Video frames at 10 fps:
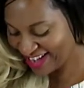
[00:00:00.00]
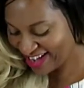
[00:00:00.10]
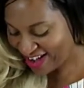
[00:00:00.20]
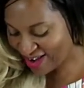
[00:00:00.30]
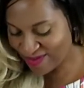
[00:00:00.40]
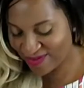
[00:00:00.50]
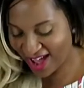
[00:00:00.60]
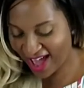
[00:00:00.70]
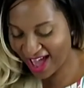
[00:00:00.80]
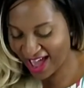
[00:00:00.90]
All
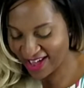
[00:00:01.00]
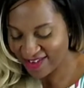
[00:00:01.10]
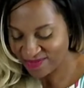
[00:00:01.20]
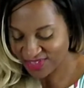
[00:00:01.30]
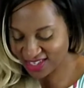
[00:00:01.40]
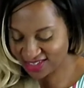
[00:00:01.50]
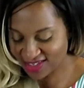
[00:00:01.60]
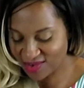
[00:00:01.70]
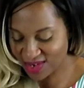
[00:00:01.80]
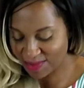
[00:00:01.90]
right, this
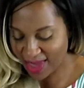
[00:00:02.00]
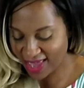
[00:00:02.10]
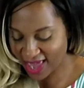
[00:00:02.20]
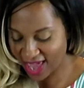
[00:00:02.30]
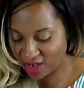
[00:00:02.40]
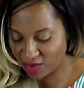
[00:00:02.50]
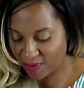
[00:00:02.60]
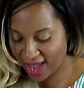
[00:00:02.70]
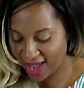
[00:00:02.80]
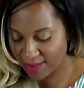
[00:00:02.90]
is going to make a
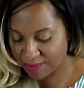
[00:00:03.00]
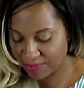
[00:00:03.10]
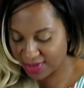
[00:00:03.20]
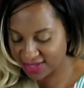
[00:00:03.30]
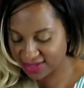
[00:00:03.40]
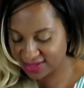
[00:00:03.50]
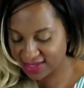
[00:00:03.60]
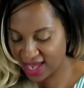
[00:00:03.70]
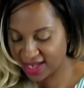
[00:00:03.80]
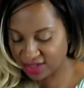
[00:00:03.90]
great
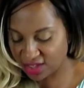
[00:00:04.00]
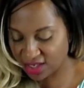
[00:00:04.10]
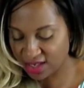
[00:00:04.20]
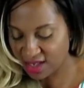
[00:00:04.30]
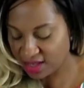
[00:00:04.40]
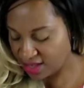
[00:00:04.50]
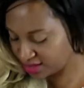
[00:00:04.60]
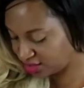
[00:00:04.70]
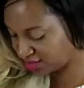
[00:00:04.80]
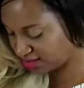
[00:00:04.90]
presentation.
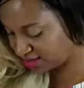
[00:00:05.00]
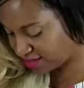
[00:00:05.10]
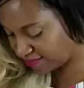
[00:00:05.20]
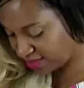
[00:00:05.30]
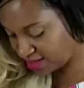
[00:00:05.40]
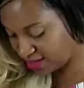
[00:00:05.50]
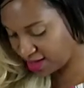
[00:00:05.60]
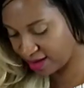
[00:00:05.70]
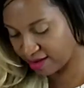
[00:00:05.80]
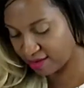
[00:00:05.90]
Look, just stuff it in
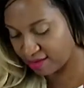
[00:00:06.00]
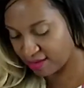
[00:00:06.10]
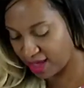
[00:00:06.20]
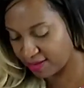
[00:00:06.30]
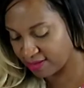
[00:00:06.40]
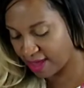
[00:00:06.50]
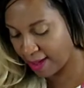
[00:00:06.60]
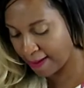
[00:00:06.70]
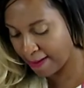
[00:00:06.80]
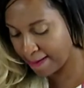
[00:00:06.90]
there like
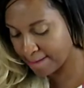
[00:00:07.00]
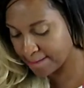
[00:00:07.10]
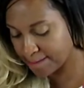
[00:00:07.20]
that.